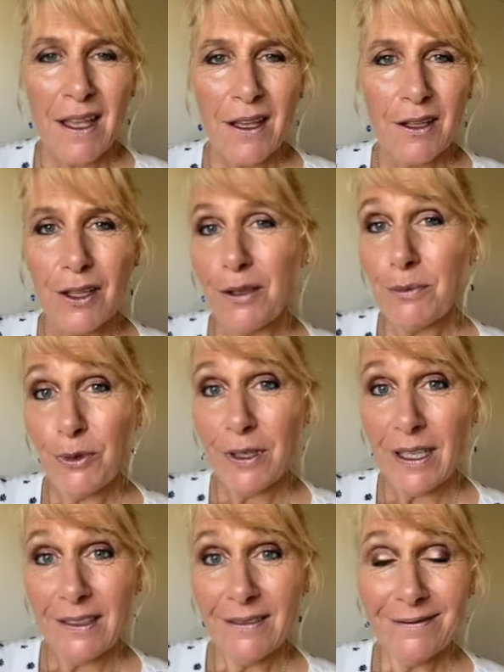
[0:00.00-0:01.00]
Good
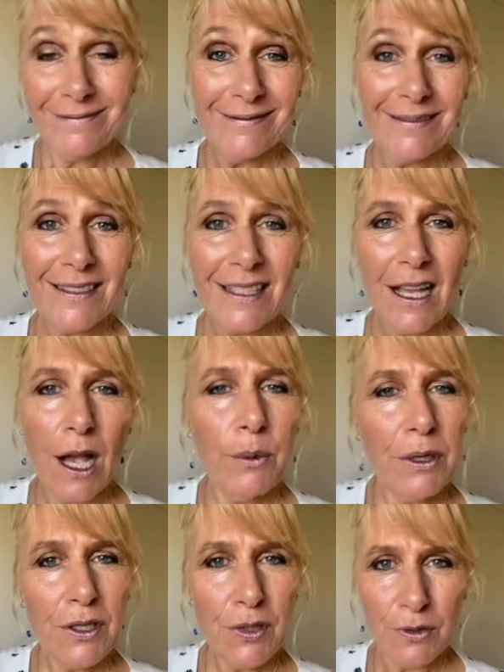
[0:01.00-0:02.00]
morning. I
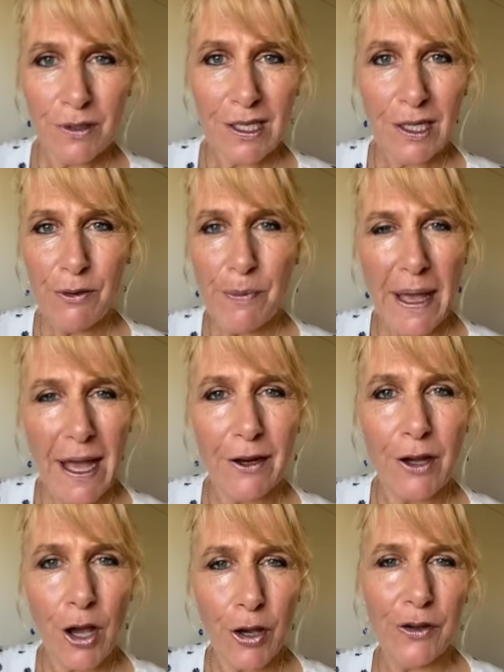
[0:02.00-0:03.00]
want to talk to you about
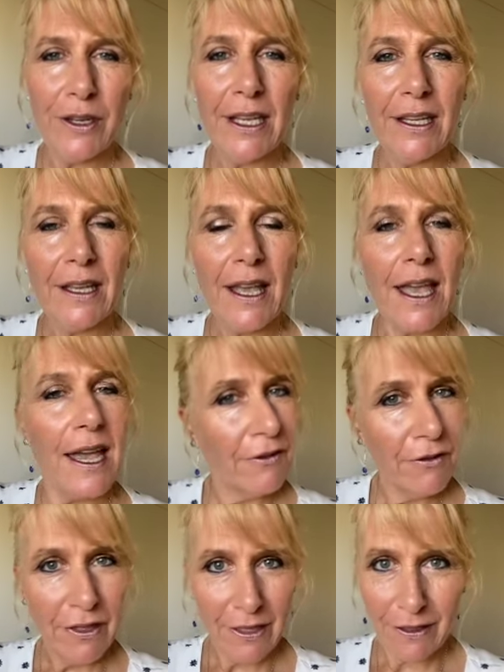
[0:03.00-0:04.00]
owning
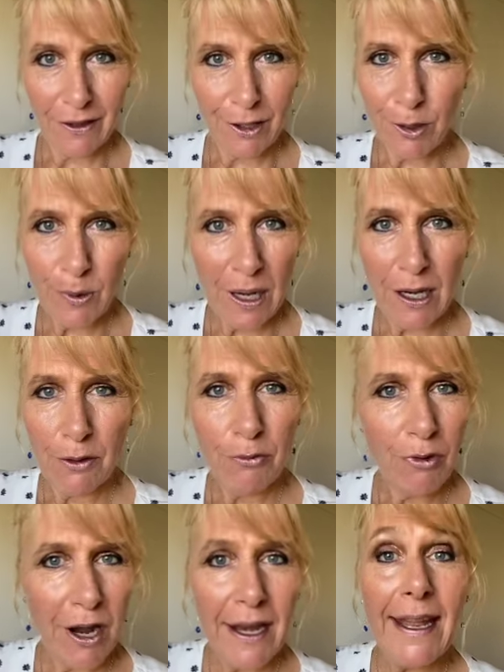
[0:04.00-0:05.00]
everything that you are
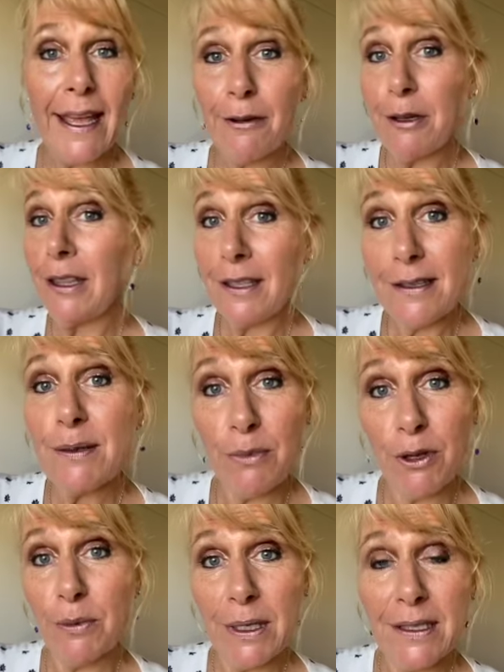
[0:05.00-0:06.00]
right now in this
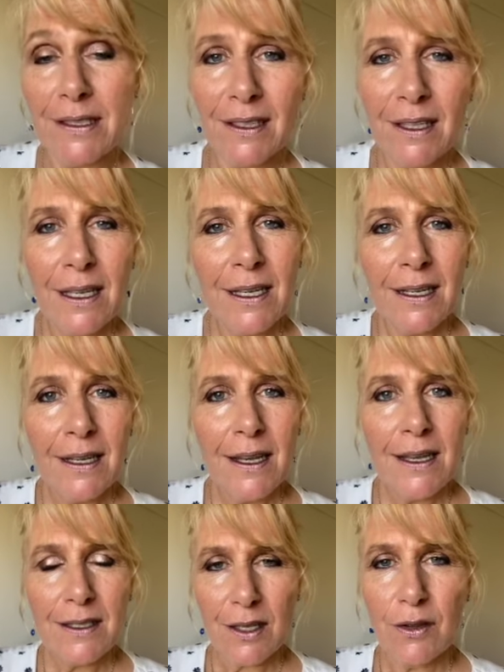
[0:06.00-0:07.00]
moment
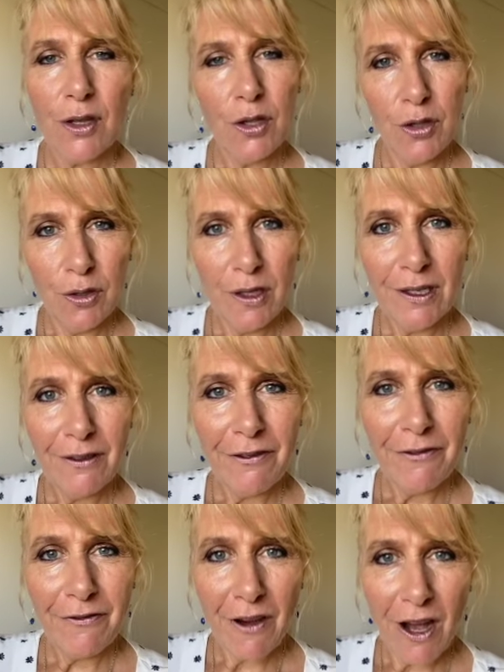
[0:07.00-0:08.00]
so that you can
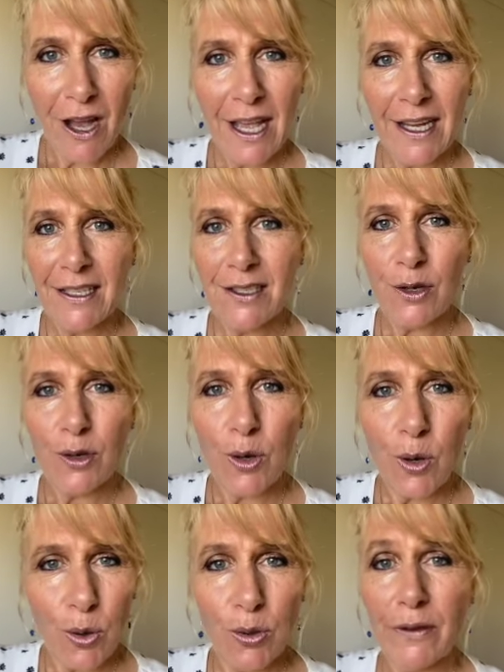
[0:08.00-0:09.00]
find
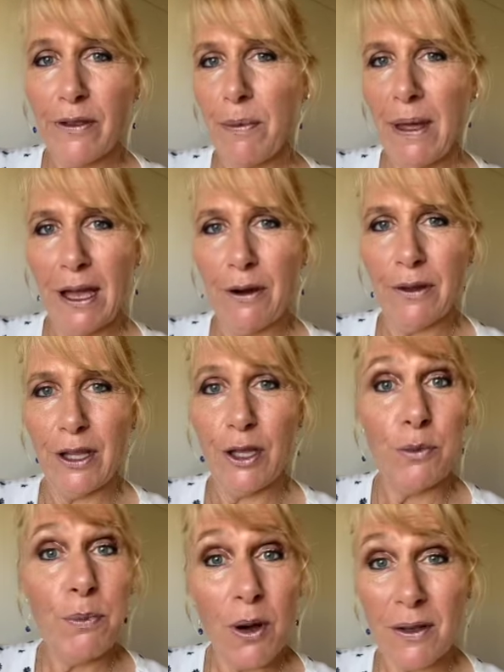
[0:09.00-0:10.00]
all of the power that you
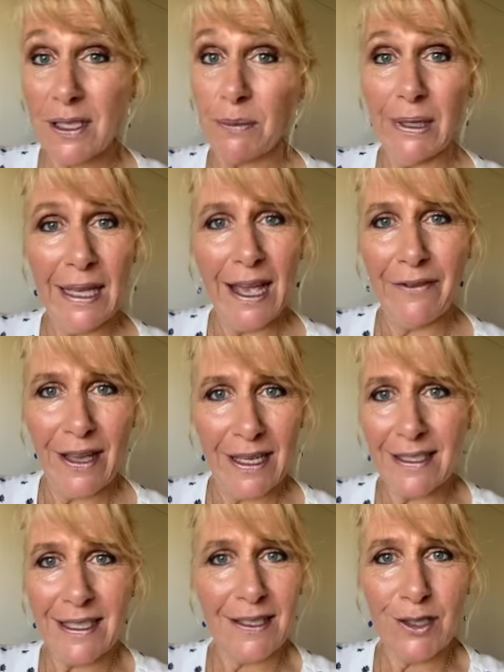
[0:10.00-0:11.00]
possibly have
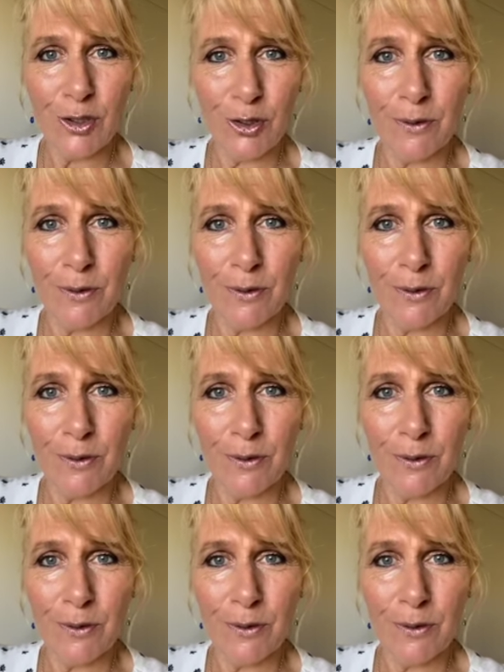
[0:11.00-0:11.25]
access to.